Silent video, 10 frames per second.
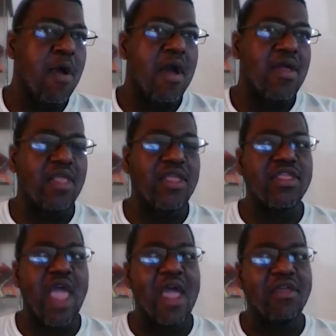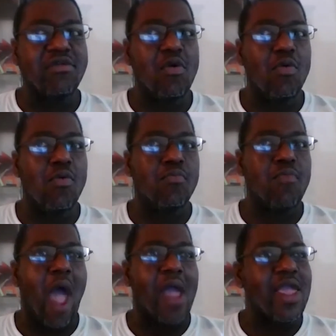And I did that so
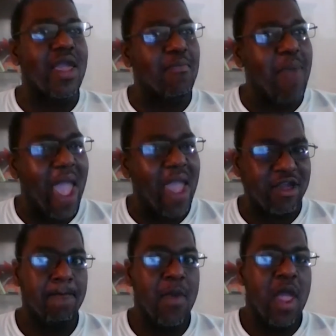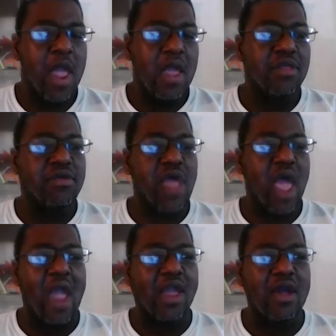I could give back and so
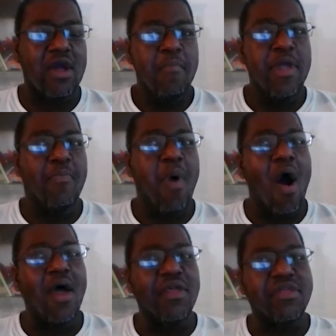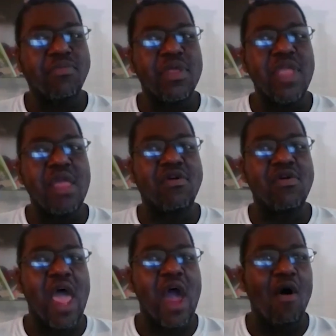that I could be a part of something that's
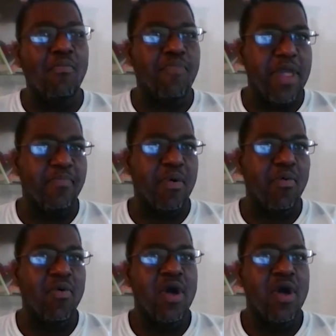going to help people.